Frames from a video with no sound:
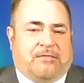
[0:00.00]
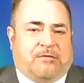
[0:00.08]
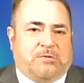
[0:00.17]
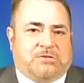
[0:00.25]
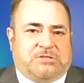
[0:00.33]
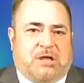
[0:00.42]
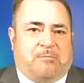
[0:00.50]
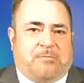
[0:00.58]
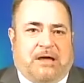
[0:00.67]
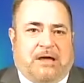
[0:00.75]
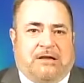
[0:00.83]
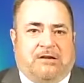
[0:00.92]
There was some
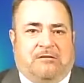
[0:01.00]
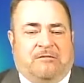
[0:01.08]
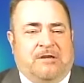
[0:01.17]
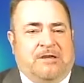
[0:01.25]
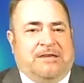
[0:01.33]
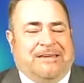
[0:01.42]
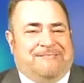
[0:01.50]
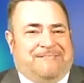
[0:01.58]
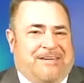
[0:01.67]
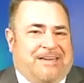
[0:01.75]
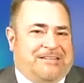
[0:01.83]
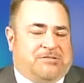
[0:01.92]
kind of
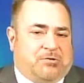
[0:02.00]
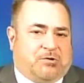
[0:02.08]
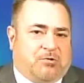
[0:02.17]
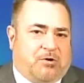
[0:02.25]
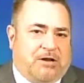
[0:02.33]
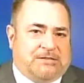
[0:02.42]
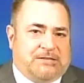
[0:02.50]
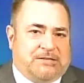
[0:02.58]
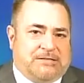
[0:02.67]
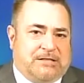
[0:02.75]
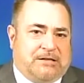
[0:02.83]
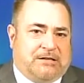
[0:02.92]
event or
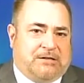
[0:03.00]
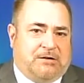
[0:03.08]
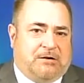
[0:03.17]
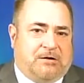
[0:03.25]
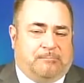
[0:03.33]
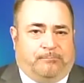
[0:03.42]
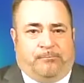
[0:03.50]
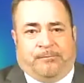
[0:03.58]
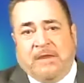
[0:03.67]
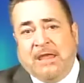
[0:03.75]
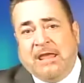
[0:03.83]
crisis that occurred.